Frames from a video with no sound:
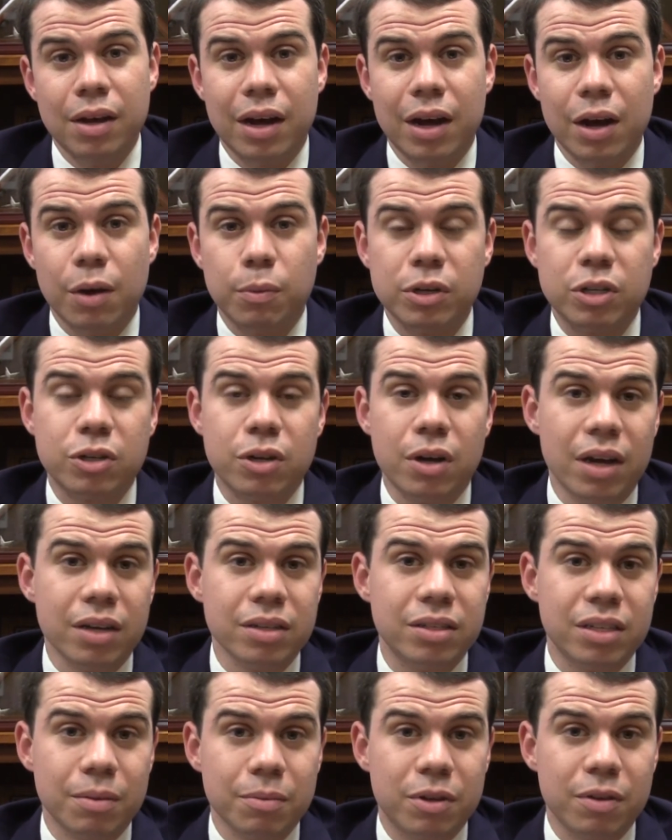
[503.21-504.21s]
which
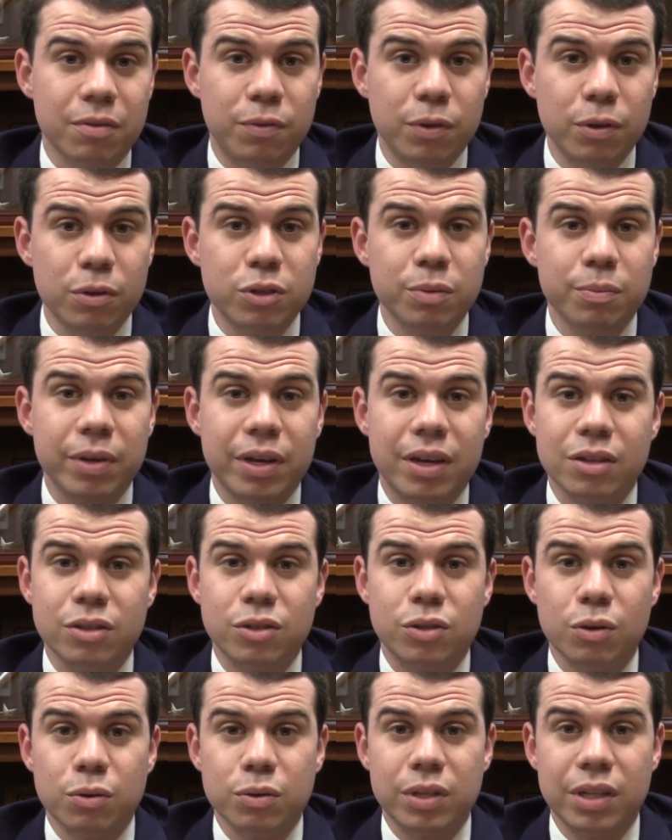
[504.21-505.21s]
caused some confusion
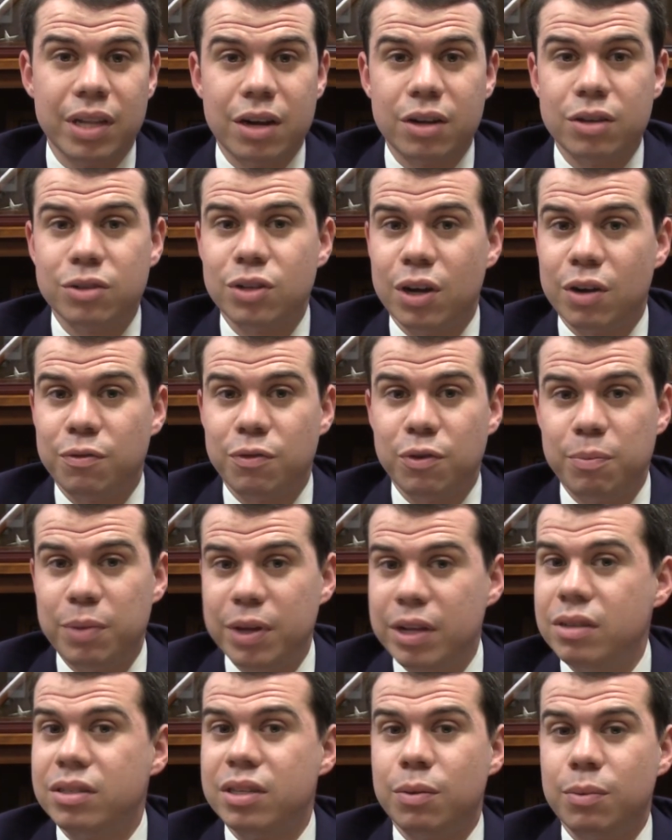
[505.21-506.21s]
because those letters are for
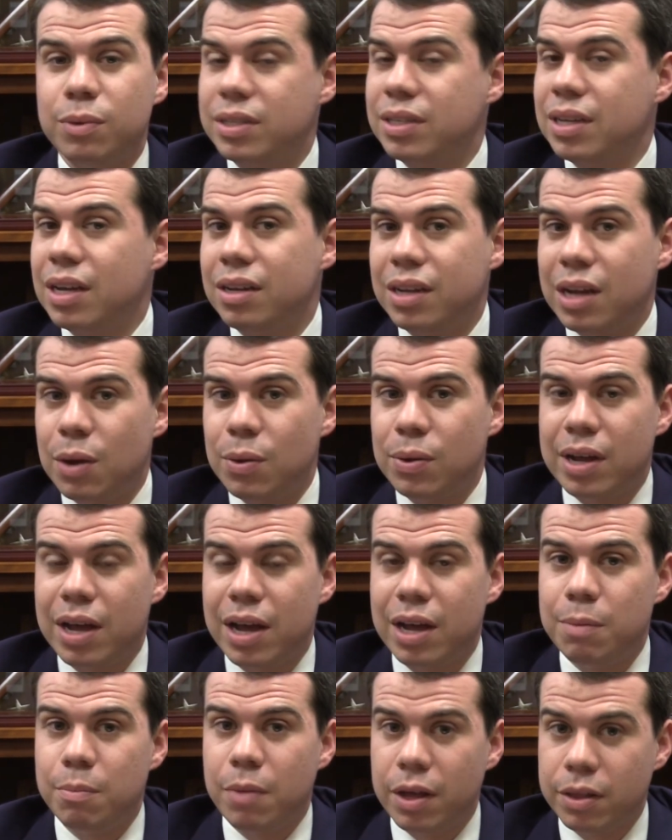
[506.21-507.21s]
bills that were sent out
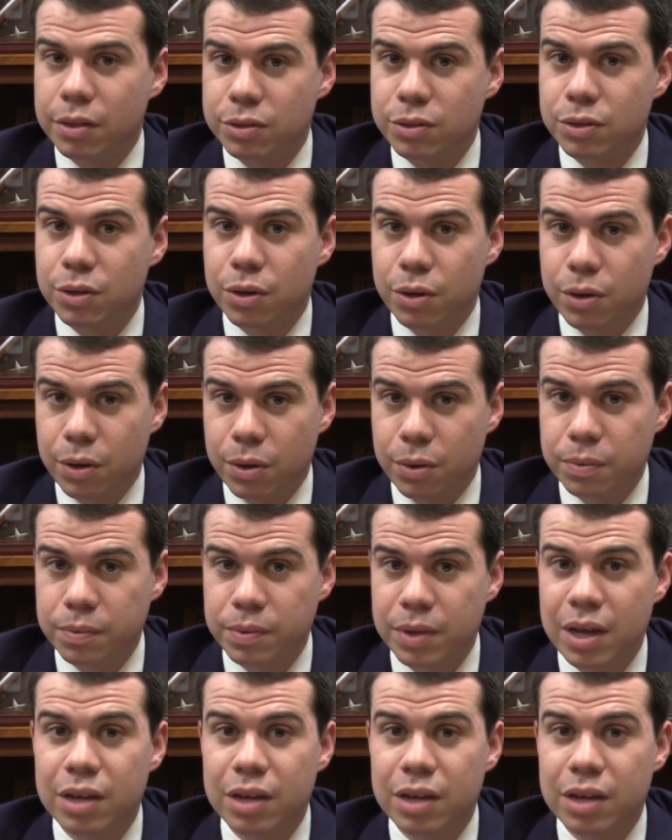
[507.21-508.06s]
9 months ago.